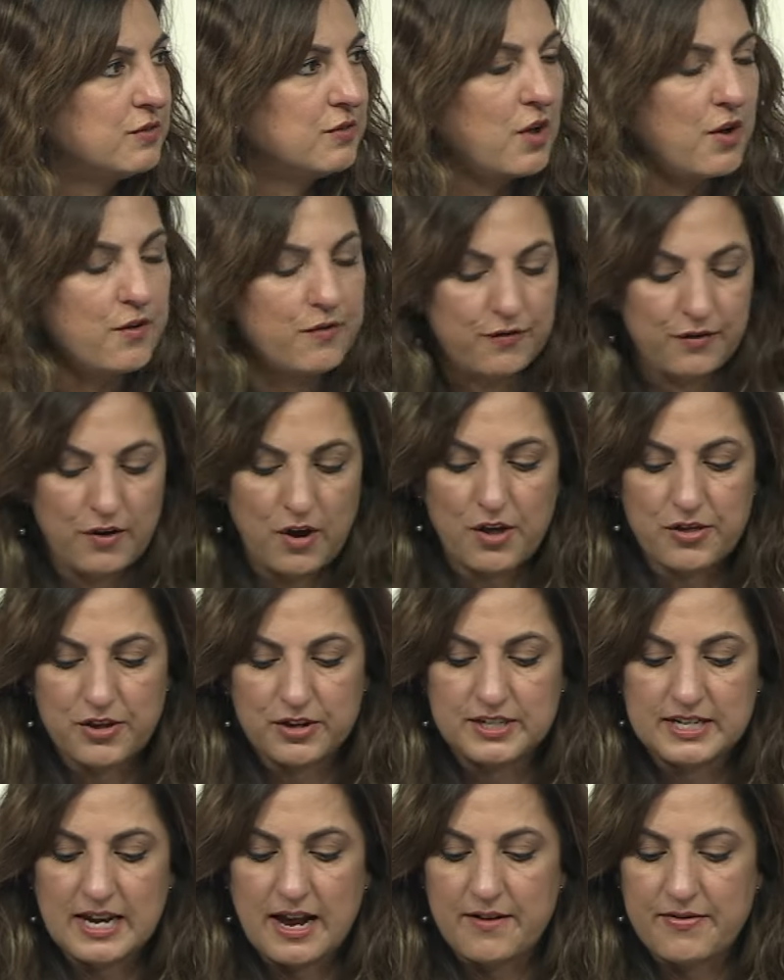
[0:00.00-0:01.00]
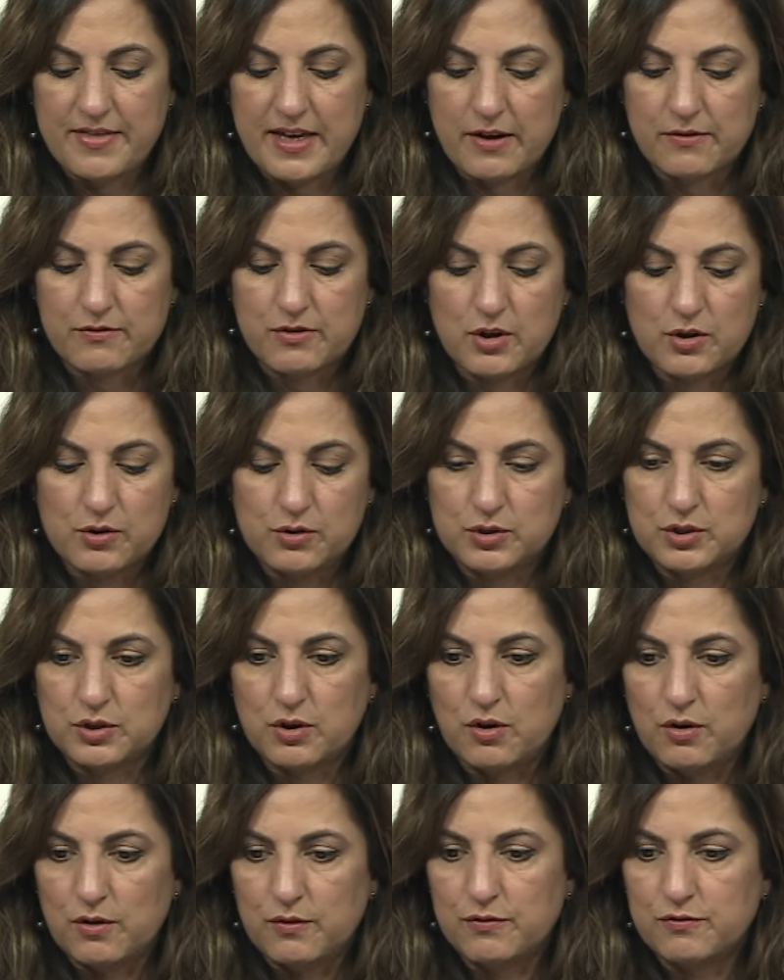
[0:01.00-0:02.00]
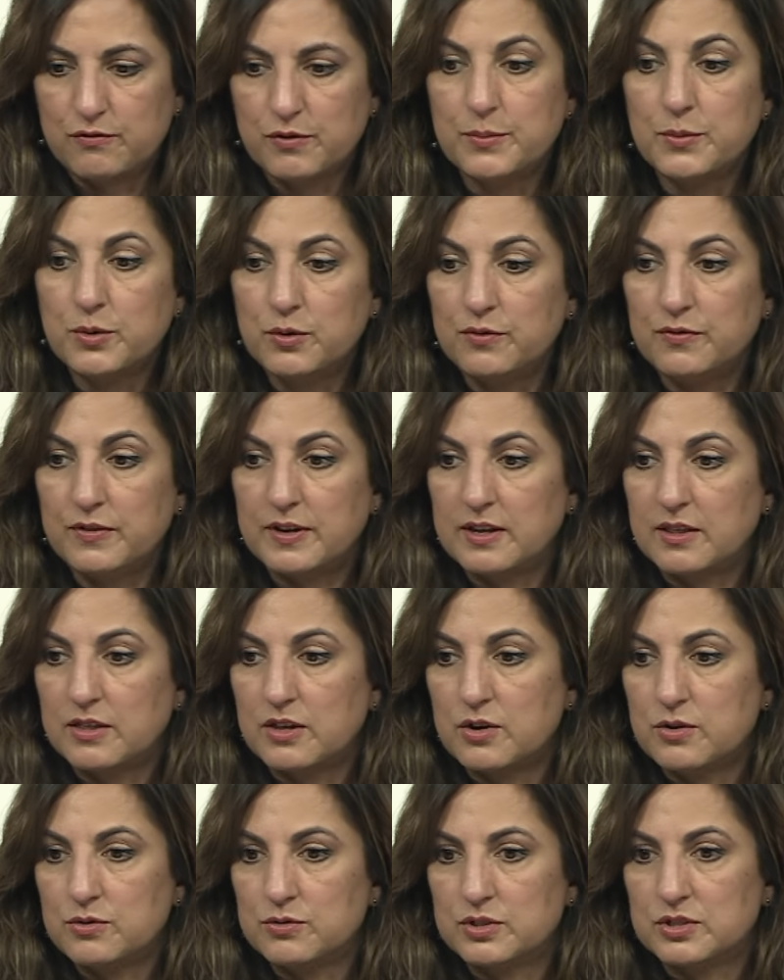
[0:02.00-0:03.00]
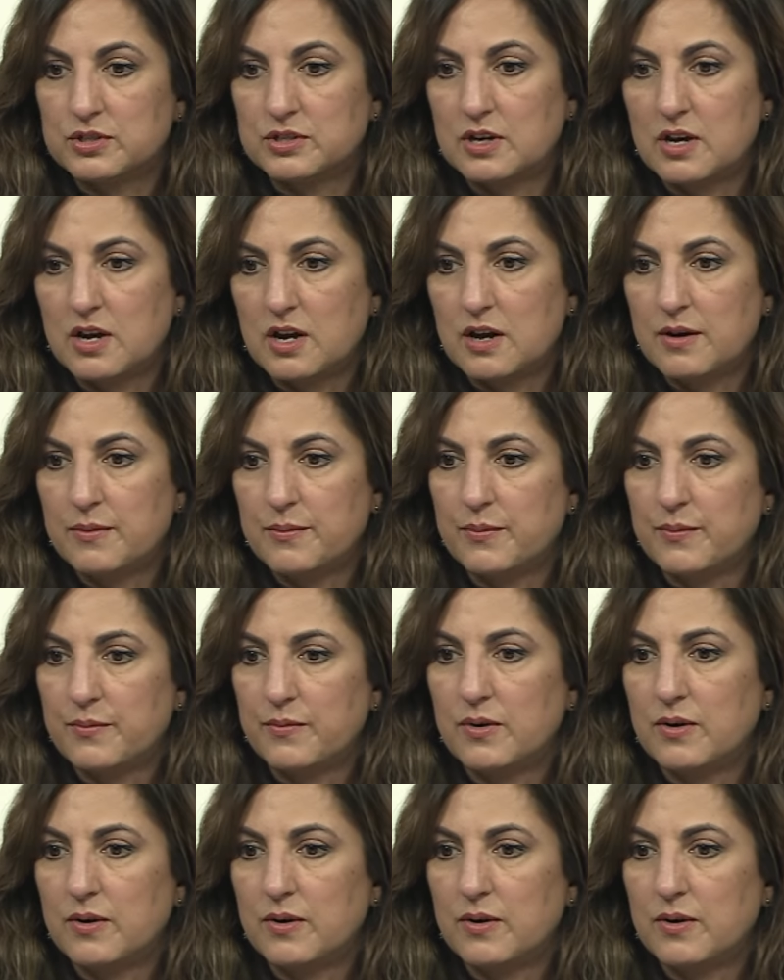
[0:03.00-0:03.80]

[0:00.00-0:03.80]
of go further down that road of removing those... Um,